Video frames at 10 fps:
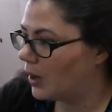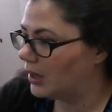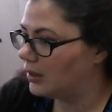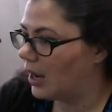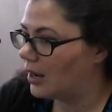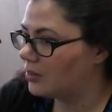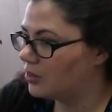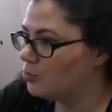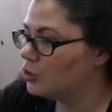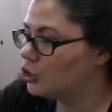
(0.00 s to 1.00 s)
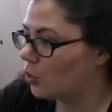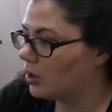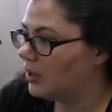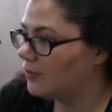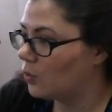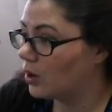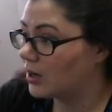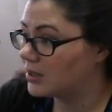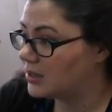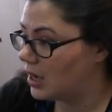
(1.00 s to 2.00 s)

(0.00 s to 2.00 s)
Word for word: but the majority of the work is